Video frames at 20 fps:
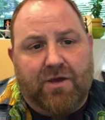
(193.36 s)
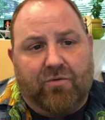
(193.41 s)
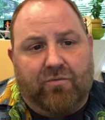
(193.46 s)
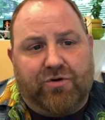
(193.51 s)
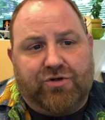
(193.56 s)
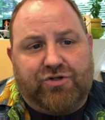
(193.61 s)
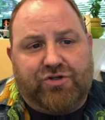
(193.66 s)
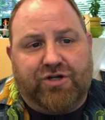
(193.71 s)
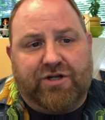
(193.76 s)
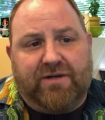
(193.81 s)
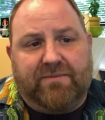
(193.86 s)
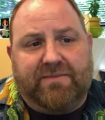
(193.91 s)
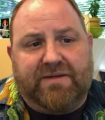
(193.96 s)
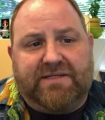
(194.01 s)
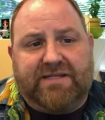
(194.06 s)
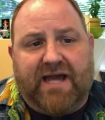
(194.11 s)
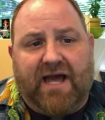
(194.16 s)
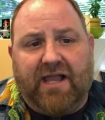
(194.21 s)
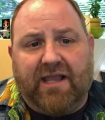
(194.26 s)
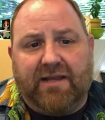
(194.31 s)
What you're going to be
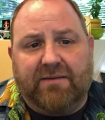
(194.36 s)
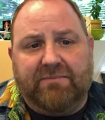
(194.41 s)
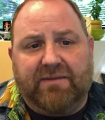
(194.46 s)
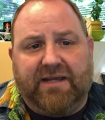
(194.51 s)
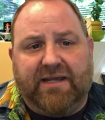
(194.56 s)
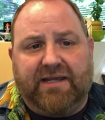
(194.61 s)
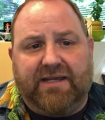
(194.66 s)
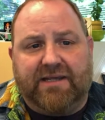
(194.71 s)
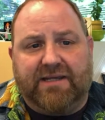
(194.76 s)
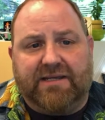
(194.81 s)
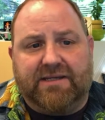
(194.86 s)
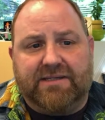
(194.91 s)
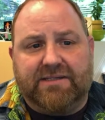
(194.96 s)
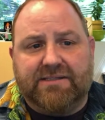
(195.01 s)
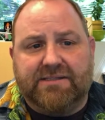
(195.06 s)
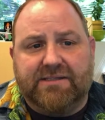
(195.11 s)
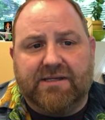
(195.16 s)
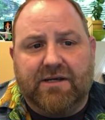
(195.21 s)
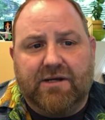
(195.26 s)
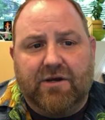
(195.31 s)
telling me
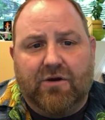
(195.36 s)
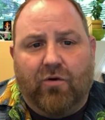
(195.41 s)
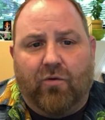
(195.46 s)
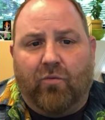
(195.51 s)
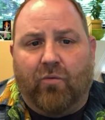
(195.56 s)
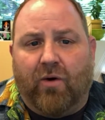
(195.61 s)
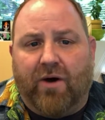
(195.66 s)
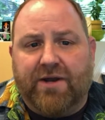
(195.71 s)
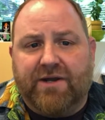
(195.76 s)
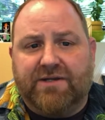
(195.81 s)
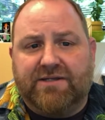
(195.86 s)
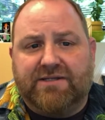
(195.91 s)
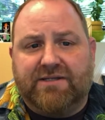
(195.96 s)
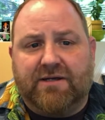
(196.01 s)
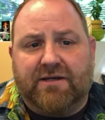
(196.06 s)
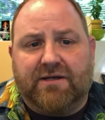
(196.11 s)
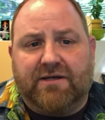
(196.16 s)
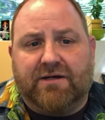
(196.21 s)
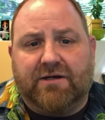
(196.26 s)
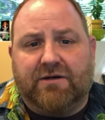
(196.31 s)
is, what is
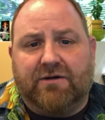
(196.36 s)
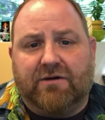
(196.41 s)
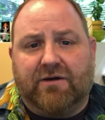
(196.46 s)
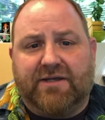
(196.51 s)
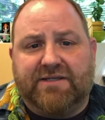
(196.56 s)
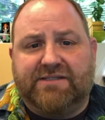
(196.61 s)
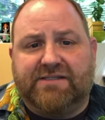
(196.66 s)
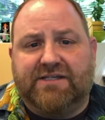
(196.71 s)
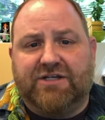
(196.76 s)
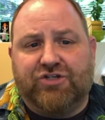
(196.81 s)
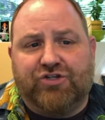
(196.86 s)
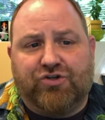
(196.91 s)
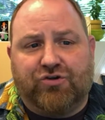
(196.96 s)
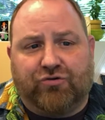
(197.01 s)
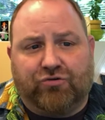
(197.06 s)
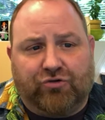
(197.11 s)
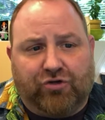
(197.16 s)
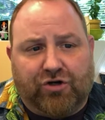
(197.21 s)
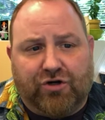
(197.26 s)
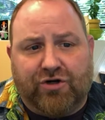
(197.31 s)
the
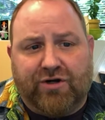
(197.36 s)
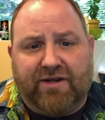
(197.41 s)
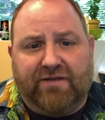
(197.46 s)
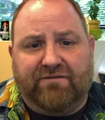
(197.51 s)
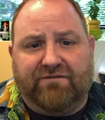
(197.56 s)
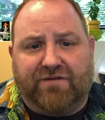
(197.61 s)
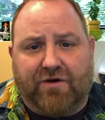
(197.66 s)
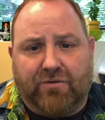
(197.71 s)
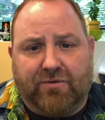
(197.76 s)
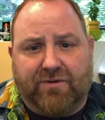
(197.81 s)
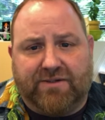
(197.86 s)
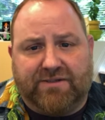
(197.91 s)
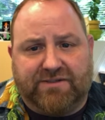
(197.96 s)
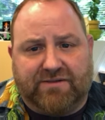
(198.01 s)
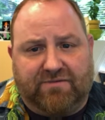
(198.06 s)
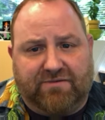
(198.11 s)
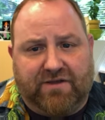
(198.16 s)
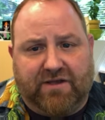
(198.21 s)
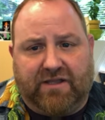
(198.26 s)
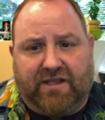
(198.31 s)
essential learning focus
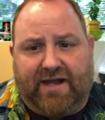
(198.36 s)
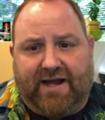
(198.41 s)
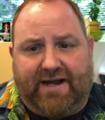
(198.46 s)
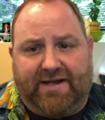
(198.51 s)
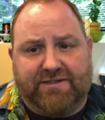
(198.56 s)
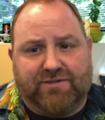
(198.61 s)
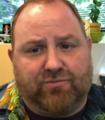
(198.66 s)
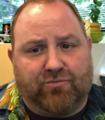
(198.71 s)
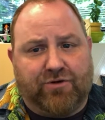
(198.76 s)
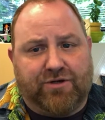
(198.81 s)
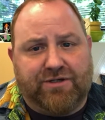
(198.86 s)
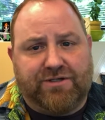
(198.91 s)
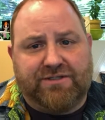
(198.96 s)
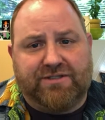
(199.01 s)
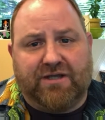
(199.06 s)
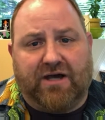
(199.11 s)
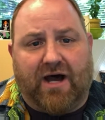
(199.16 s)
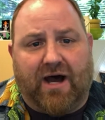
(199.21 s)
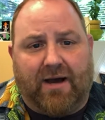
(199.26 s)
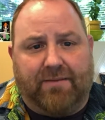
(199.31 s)
of the class? What
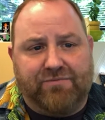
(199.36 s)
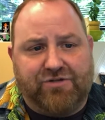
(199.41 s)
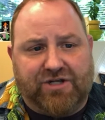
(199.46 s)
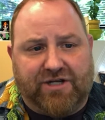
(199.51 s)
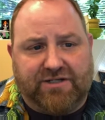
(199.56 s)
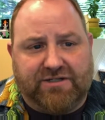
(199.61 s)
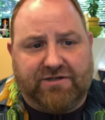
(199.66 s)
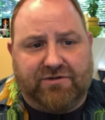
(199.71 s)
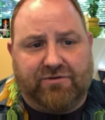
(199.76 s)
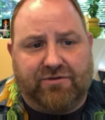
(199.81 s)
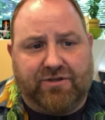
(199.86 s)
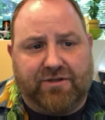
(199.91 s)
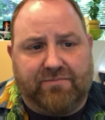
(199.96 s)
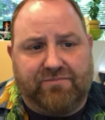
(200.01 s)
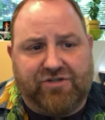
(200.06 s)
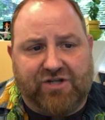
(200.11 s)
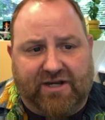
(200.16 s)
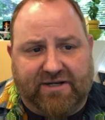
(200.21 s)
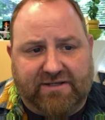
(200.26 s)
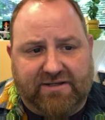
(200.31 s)
is the object or the
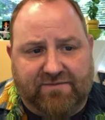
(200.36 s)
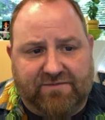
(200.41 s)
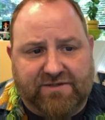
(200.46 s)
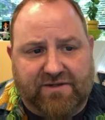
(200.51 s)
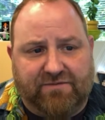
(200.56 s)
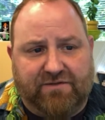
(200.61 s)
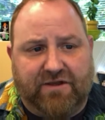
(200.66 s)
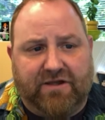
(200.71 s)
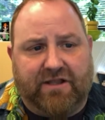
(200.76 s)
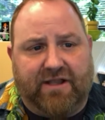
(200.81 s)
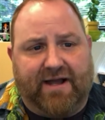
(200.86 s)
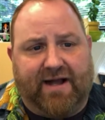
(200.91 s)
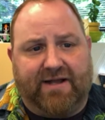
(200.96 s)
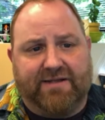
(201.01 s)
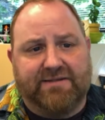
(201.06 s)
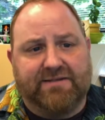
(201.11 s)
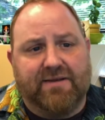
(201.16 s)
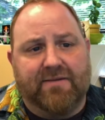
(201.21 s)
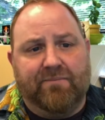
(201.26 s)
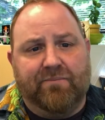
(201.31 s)
objectives of the
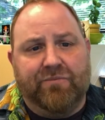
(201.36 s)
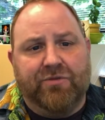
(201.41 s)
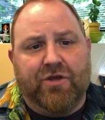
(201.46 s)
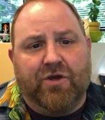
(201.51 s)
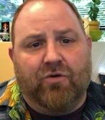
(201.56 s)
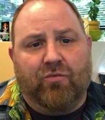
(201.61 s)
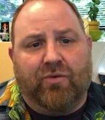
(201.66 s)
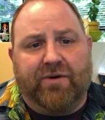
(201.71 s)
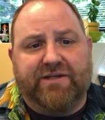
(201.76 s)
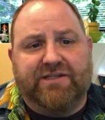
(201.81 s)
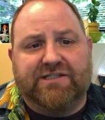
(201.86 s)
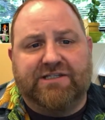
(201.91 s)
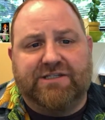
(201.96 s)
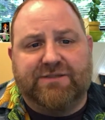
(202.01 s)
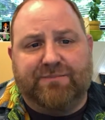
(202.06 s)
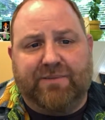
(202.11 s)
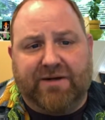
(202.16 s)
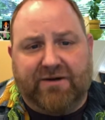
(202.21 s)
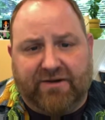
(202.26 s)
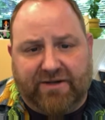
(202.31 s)
class? What
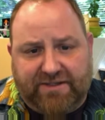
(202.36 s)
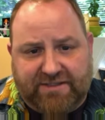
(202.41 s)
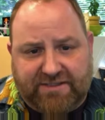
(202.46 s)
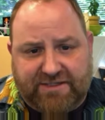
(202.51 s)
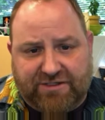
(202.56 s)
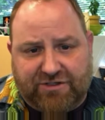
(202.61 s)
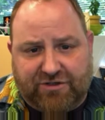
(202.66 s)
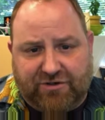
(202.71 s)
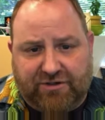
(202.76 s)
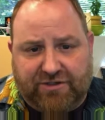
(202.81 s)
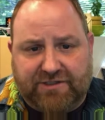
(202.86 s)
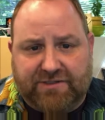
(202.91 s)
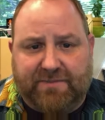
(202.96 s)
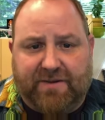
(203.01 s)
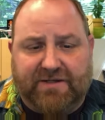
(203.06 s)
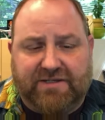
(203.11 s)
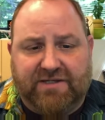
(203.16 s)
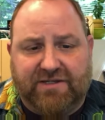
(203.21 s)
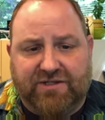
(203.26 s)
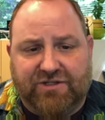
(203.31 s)
experiences are you
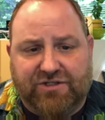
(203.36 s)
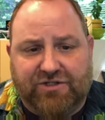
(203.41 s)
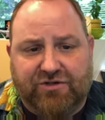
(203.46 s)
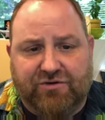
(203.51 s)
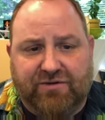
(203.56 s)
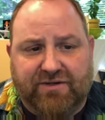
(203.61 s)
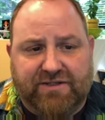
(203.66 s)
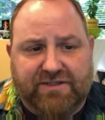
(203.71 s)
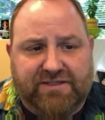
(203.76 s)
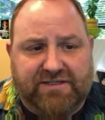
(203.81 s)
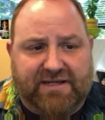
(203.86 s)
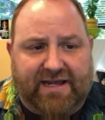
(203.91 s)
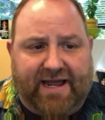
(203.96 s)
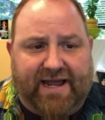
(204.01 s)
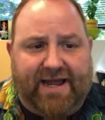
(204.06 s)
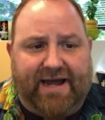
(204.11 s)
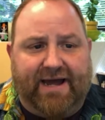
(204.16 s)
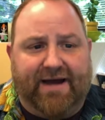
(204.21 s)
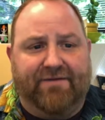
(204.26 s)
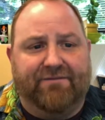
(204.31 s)
expecting the students to
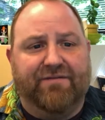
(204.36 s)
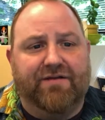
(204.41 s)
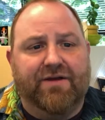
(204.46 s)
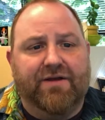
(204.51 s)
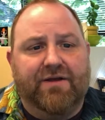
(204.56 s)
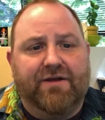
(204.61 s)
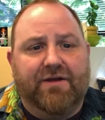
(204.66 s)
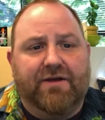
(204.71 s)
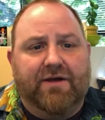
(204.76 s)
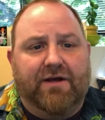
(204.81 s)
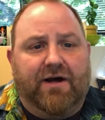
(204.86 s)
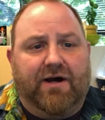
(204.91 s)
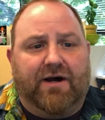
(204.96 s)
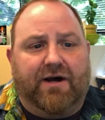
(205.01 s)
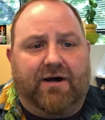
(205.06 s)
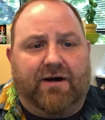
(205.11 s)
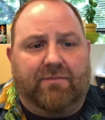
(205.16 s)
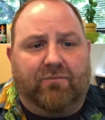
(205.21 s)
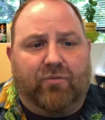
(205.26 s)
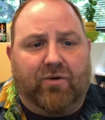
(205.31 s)
have?
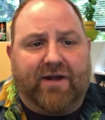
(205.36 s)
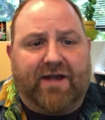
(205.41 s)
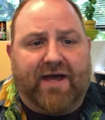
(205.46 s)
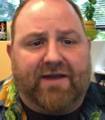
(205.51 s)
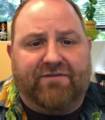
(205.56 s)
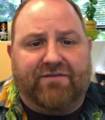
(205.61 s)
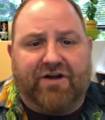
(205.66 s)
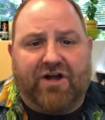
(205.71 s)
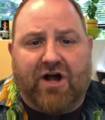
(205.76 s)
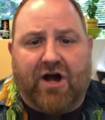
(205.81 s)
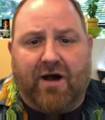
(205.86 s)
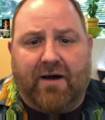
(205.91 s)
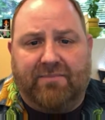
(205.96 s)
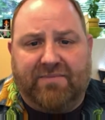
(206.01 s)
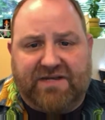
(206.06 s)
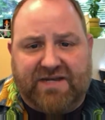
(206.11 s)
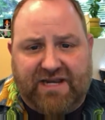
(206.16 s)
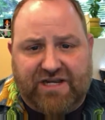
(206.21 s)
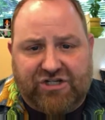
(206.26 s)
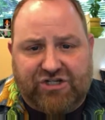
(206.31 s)
What kind of
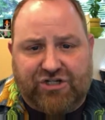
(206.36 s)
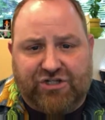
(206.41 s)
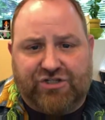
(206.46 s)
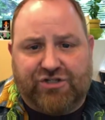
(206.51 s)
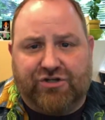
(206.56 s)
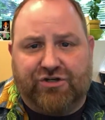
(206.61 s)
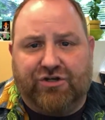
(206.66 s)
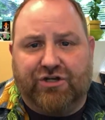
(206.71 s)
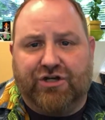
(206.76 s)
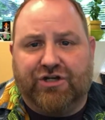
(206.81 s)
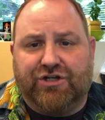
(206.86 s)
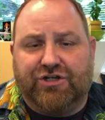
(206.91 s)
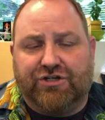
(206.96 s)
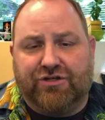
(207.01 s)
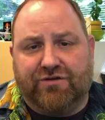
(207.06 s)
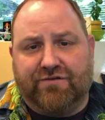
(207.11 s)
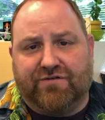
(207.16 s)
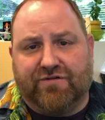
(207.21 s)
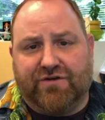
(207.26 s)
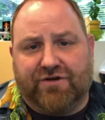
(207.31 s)
accommodations are you going to
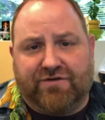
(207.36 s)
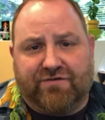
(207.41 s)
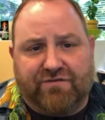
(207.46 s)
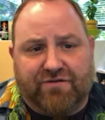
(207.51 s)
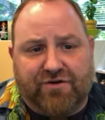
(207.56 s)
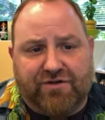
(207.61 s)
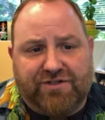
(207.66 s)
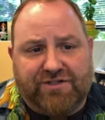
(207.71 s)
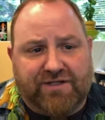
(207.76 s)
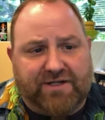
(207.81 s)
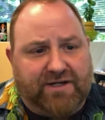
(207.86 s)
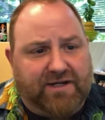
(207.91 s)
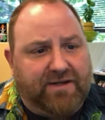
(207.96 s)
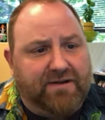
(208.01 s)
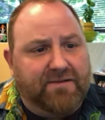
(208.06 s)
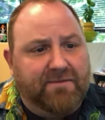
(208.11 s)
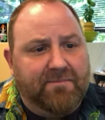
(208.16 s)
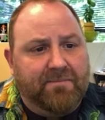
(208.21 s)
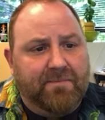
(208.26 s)
do for diversity?